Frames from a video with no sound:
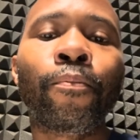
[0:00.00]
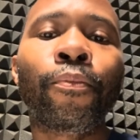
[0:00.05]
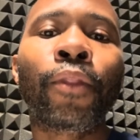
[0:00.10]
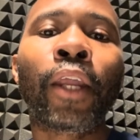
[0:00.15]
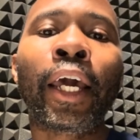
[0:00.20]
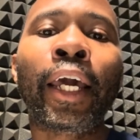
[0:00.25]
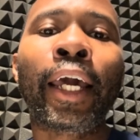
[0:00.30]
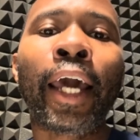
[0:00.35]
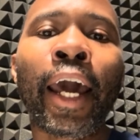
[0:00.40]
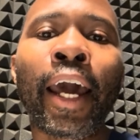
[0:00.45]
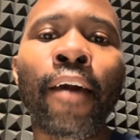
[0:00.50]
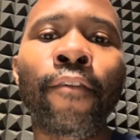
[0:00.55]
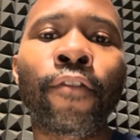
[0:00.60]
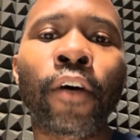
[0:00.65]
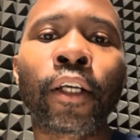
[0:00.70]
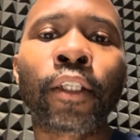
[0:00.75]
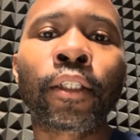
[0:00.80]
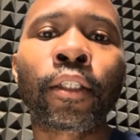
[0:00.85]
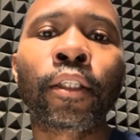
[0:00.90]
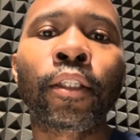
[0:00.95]
They gave
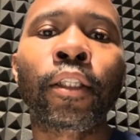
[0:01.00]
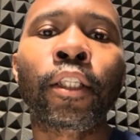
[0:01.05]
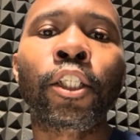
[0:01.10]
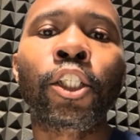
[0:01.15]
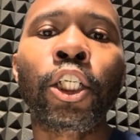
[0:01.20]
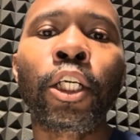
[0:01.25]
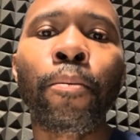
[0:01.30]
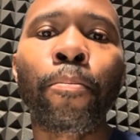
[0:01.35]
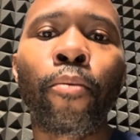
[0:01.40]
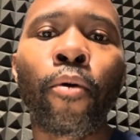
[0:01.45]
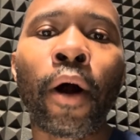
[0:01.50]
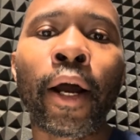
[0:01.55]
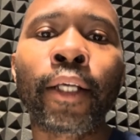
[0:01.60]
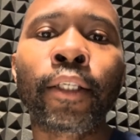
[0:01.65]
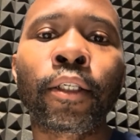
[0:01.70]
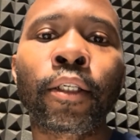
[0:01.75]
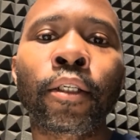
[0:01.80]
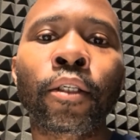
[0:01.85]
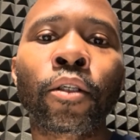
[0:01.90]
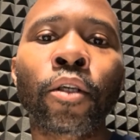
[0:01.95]
us the cheap
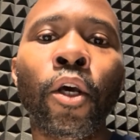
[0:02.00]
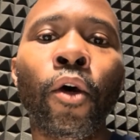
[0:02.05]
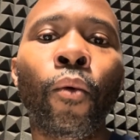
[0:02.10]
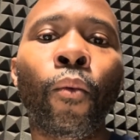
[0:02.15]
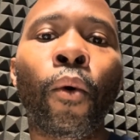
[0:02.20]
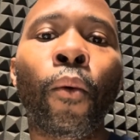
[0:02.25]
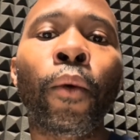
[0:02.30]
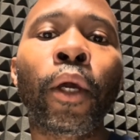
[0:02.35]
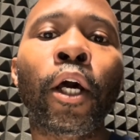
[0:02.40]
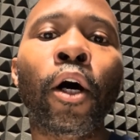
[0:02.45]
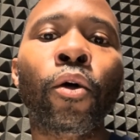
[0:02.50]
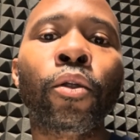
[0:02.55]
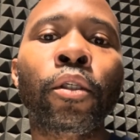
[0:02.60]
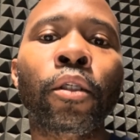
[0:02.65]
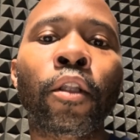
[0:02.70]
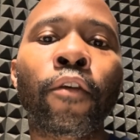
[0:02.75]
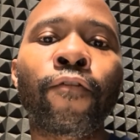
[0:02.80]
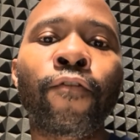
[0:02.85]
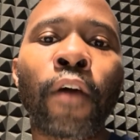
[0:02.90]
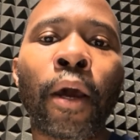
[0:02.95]
prices when we go to
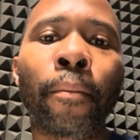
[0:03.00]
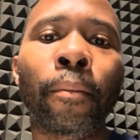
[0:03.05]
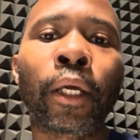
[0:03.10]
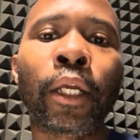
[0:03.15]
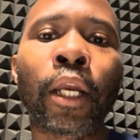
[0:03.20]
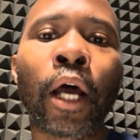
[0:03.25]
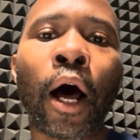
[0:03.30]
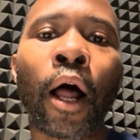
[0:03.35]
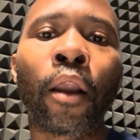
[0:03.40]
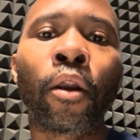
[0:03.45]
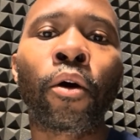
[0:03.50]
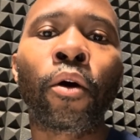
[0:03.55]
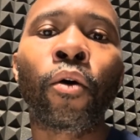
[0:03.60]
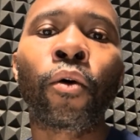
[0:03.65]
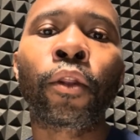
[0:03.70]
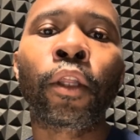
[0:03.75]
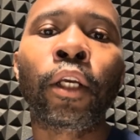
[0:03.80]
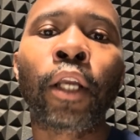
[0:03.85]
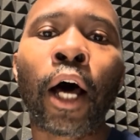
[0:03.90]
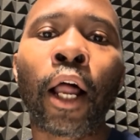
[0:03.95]
the Family Dollar or
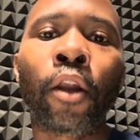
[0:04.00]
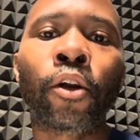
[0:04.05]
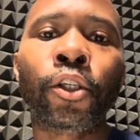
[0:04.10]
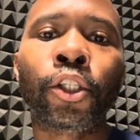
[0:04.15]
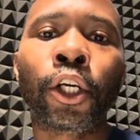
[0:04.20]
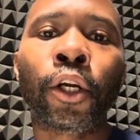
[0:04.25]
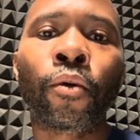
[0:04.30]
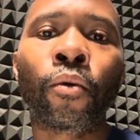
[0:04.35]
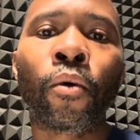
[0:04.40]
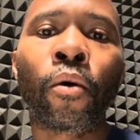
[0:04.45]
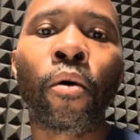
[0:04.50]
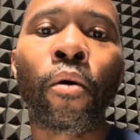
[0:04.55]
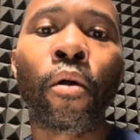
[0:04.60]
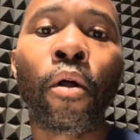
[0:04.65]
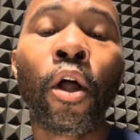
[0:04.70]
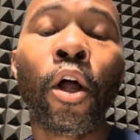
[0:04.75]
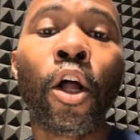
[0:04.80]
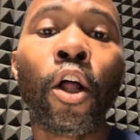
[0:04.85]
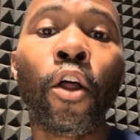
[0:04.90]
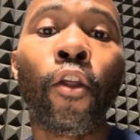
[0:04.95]
the Dollar General.
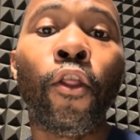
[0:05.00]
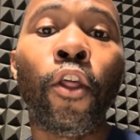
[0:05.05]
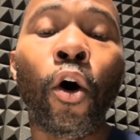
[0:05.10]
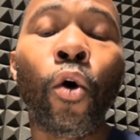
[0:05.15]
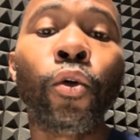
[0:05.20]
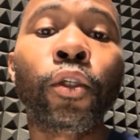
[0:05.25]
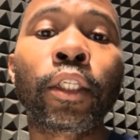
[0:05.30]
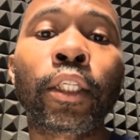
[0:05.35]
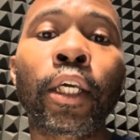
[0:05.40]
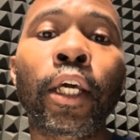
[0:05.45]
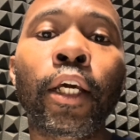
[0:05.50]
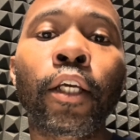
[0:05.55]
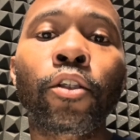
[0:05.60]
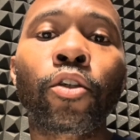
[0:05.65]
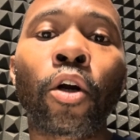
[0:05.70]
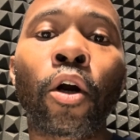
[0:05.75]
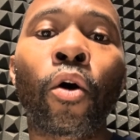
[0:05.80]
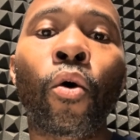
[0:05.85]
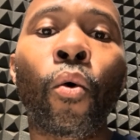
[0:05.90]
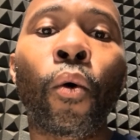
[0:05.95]
Those things
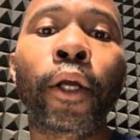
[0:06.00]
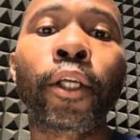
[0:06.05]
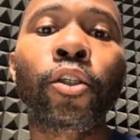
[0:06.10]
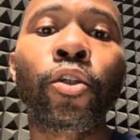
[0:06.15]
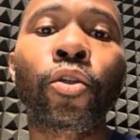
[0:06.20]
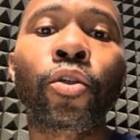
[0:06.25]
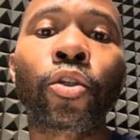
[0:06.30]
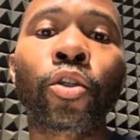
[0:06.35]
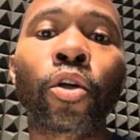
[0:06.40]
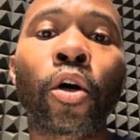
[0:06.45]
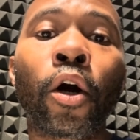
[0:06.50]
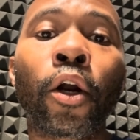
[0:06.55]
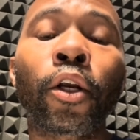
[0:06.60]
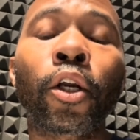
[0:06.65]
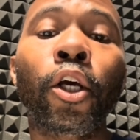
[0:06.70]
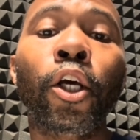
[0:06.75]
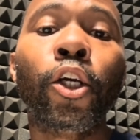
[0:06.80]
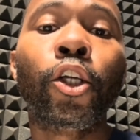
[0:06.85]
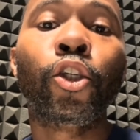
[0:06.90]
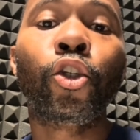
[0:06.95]
are going to start
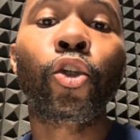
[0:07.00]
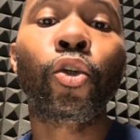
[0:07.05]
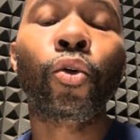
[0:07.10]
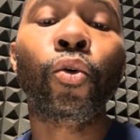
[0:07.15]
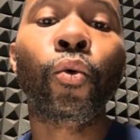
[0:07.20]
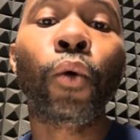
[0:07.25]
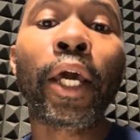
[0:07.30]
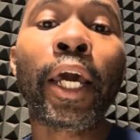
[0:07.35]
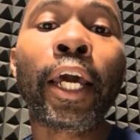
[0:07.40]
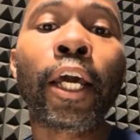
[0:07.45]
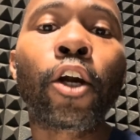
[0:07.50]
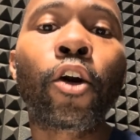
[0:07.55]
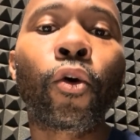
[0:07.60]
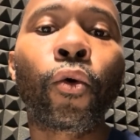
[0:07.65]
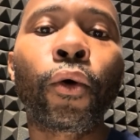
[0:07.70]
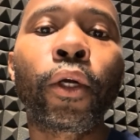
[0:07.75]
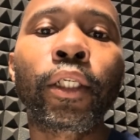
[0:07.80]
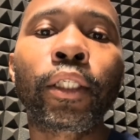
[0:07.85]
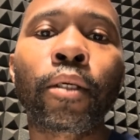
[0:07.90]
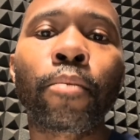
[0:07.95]
to
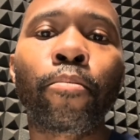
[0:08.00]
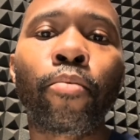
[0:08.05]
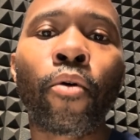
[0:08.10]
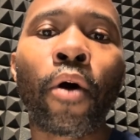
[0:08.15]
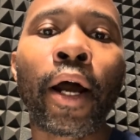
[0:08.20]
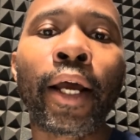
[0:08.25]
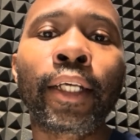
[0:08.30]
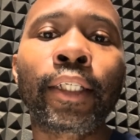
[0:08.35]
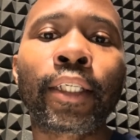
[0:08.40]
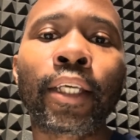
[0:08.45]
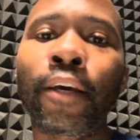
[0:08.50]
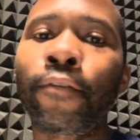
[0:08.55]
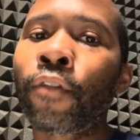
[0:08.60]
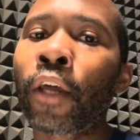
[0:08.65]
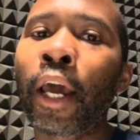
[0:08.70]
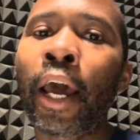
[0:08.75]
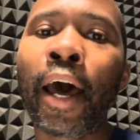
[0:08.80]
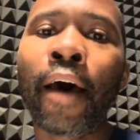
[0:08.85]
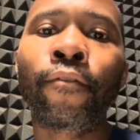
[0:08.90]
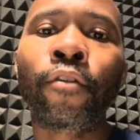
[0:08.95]
increase in price if they
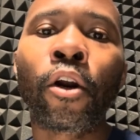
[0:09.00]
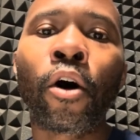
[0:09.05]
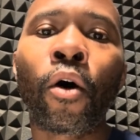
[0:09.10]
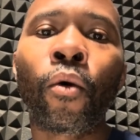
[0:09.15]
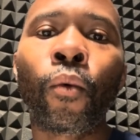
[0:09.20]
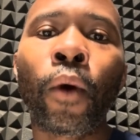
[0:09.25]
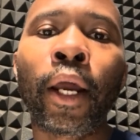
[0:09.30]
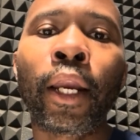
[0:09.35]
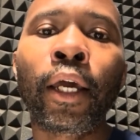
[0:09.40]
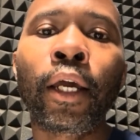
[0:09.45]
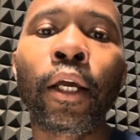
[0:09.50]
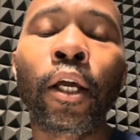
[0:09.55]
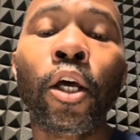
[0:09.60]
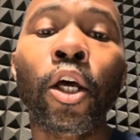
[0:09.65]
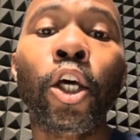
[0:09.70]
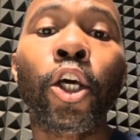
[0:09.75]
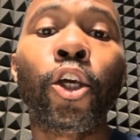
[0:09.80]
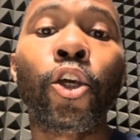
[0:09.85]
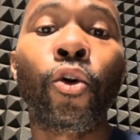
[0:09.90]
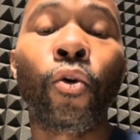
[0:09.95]
haven't already.
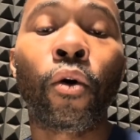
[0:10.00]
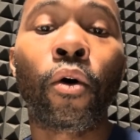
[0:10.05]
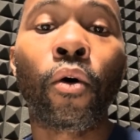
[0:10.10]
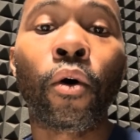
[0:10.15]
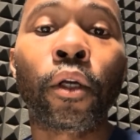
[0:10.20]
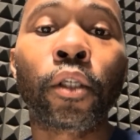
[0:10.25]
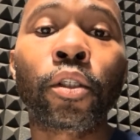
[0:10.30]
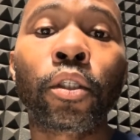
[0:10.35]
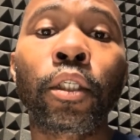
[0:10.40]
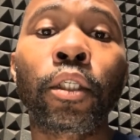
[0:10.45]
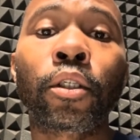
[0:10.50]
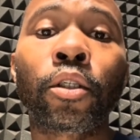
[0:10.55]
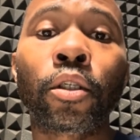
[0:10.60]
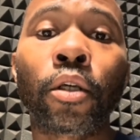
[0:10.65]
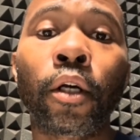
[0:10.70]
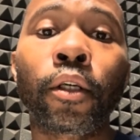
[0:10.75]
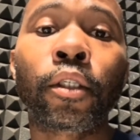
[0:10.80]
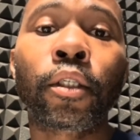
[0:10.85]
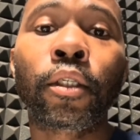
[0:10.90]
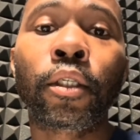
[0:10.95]
You're going to
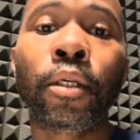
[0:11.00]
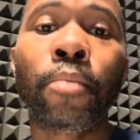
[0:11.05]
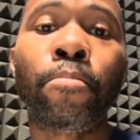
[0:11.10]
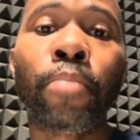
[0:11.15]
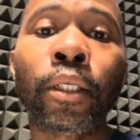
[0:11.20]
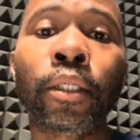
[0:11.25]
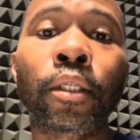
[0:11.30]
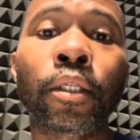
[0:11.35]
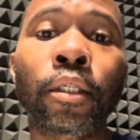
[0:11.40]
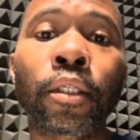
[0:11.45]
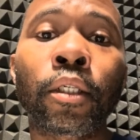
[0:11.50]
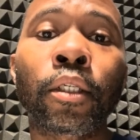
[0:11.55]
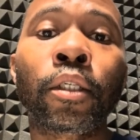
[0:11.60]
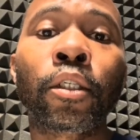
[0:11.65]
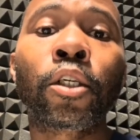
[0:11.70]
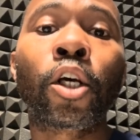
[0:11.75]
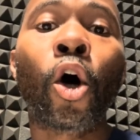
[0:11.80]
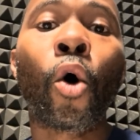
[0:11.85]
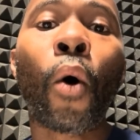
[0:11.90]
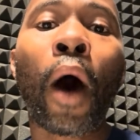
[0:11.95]
start to see businesses
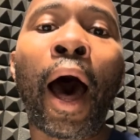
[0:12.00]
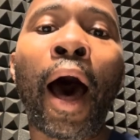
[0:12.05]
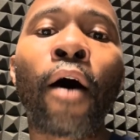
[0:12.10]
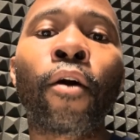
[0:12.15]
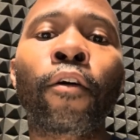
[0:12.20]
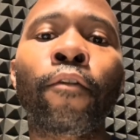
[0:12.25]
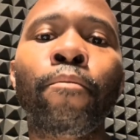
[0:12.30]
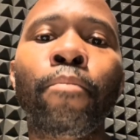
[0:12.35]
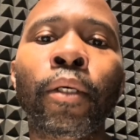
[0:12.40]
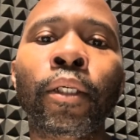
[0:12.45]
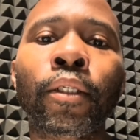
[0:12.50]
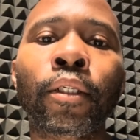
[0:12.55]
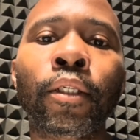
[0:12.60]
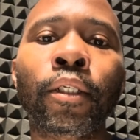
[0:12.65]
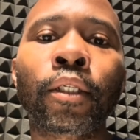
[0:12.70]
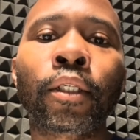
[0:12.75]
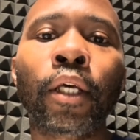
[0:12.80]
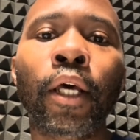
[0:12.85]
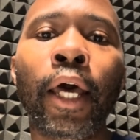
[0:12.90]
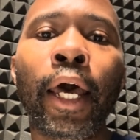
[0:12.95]
go out of
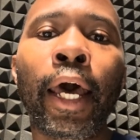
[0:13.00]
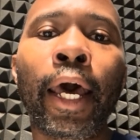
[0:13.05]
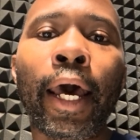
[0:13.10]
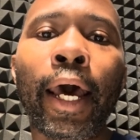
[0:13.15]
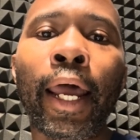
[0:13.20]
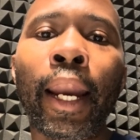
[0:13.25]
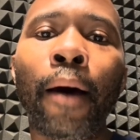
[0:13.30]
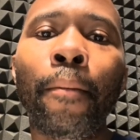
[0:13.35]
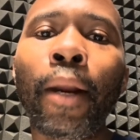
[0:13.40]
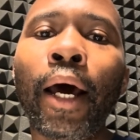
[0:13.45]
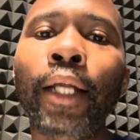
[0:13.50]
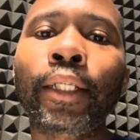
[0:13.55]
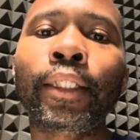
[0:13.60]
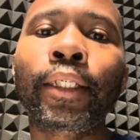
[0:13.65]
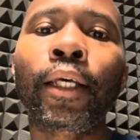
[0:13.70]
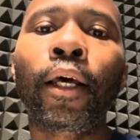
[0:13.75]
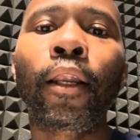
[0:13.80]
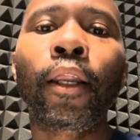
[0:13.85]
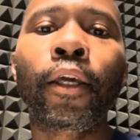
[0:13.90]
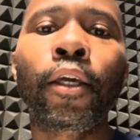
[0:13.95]
business. And I'm not
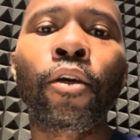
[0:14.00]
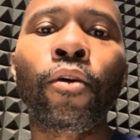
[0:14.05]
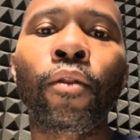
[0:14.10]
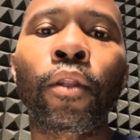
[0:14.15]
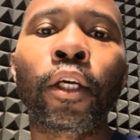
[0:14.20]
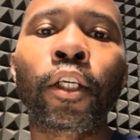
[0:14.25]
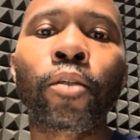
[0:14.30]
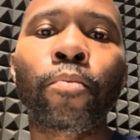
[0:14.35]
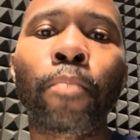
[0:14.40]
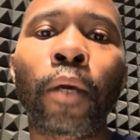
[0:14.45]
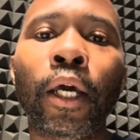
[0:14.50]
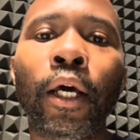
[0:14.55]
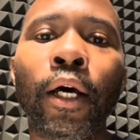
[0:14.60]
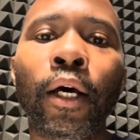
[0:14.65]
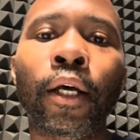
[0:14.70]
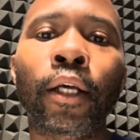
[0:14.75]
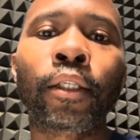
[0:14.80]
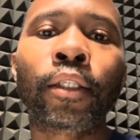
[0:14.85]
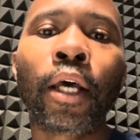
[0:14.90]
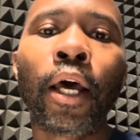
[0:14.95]
telling you this
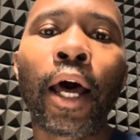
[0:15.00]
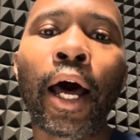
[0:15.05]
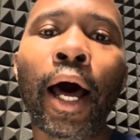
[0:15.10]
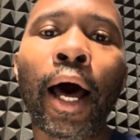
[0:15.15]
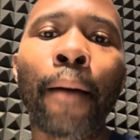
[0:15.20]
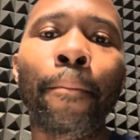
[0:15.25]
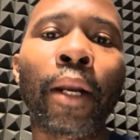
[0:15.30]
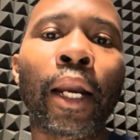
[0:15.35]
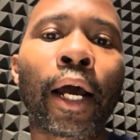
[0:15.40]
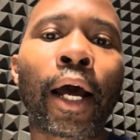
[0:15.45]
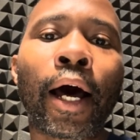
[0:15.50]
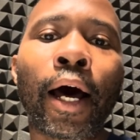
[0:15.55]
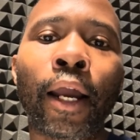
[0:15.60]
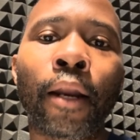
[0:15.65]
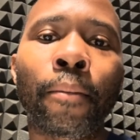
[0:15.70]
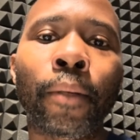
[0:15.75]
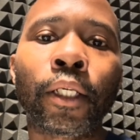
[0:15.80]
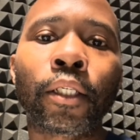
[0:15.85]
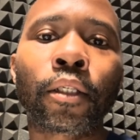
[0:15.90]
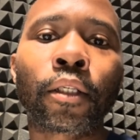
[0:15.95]
because I'm an
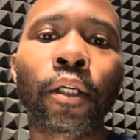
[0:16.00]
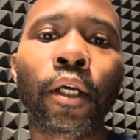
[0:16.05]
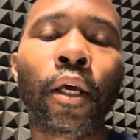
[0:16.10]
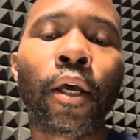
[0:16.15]
economist.